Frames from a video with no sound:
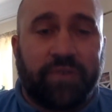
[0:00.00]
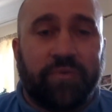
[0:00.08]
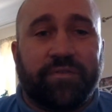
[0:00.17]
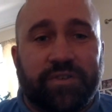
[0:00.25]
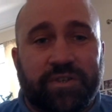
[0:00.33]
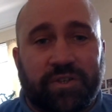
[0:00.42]

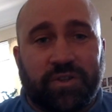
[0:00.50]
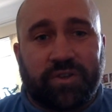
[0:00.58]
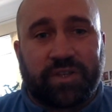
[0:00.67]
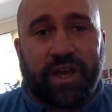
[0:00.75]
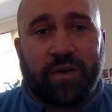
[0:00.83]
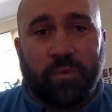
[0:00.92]
We've just
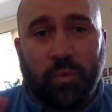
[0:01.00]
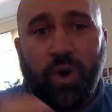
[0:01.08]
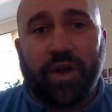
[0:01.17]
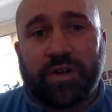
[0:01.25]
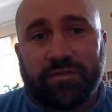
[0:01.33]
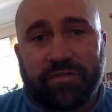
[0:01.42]
looked at
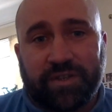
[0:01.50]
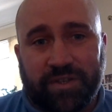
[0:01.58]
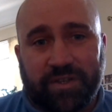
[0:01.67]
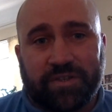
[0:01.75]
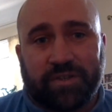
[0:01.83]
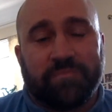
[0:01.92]
one of the
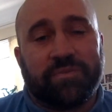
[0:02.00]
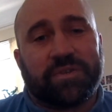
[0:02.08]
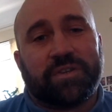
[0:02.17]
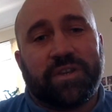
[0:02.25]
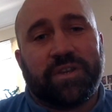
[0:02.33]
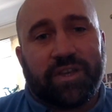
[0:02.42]
systems
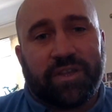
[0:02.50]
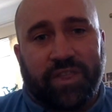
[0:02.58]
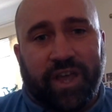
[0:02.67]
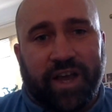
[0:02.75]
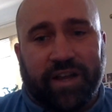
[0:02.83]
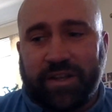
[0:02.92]
that